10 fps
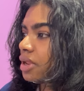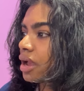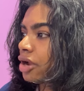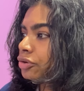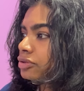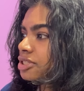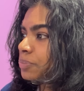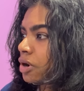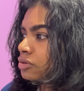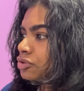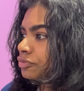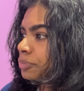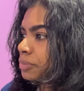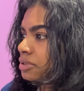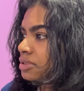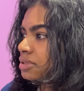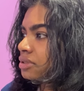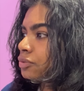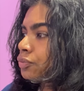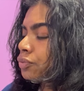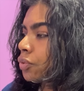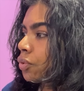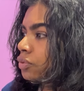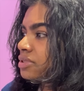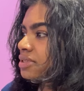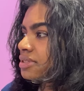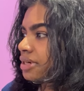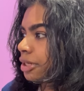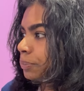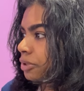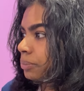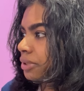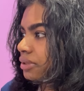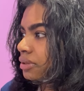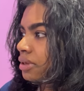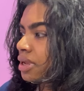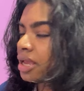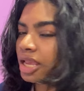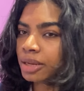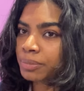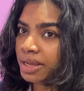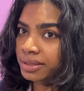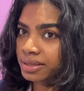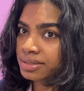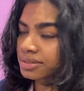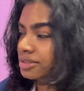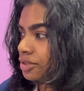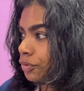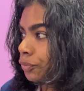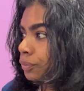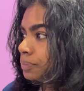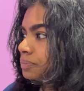Are you a spouse of a person who holds a study permit? In my case, it's a no.